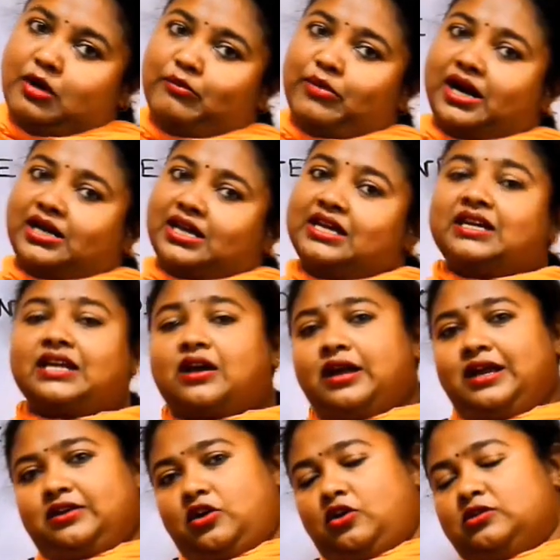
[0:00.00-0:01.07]
but
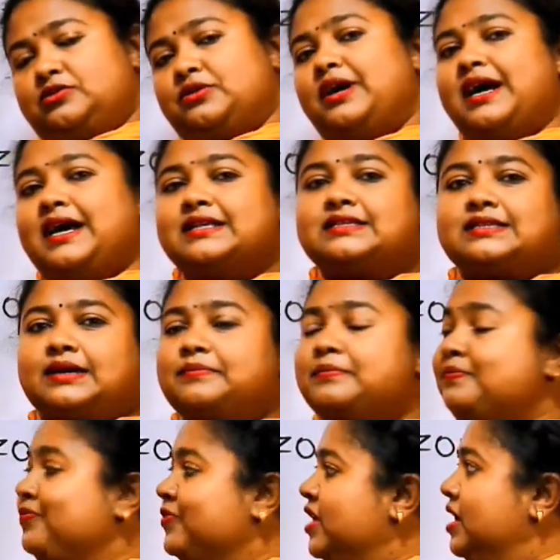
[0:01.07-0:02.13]
it also has
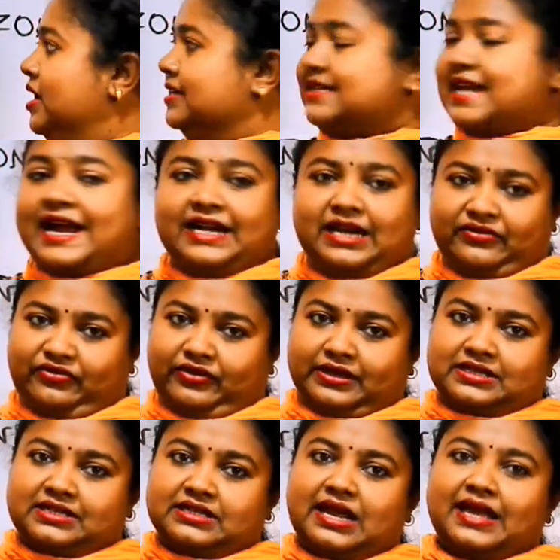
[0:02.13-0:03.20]
some side
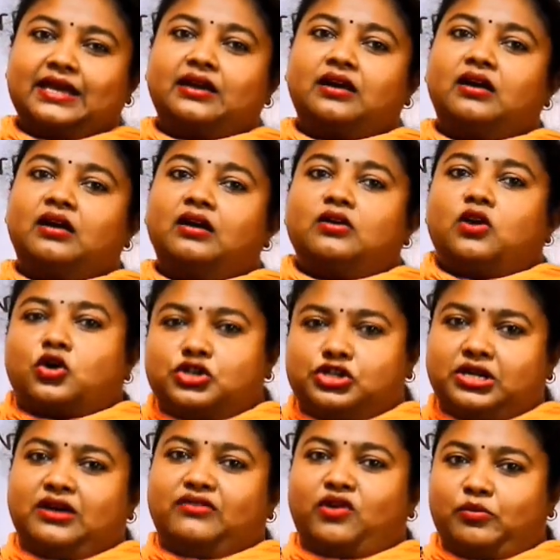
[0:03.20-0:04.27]
effects like
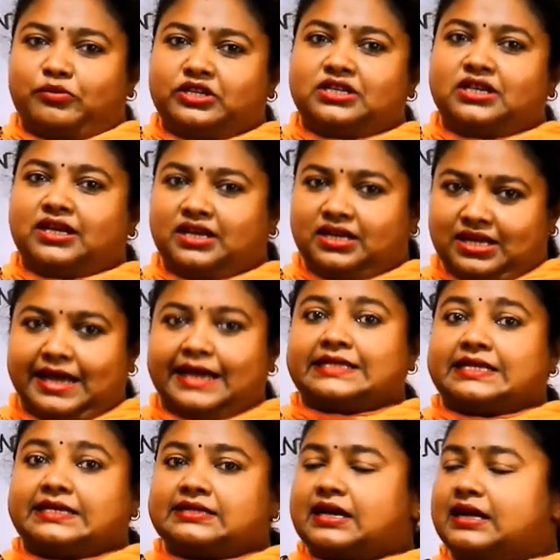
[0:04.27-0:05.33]
nausea, vomiting in
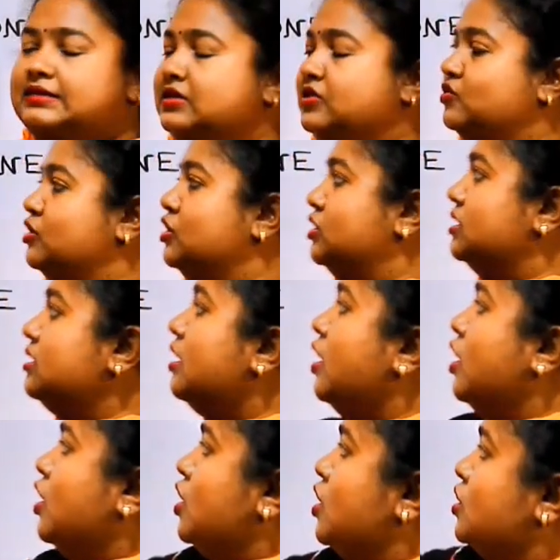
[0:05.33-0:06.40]
excess concentration.
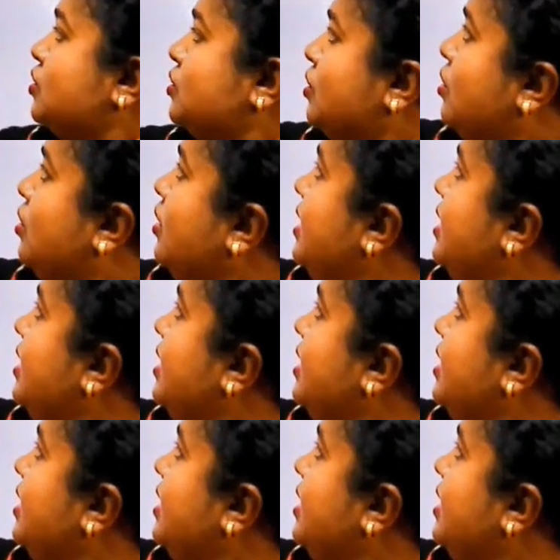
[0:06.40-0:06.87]
So